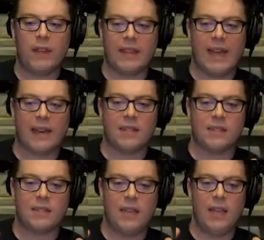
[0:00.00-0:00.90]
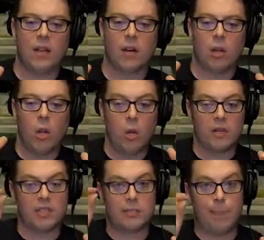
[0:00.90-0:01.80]
felt like Cactus either
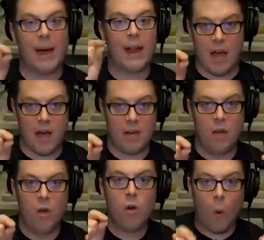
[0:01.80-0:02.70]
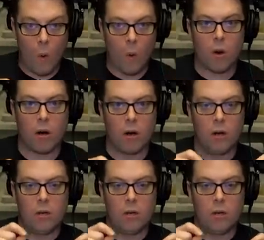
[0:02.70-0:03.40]
looked spot on or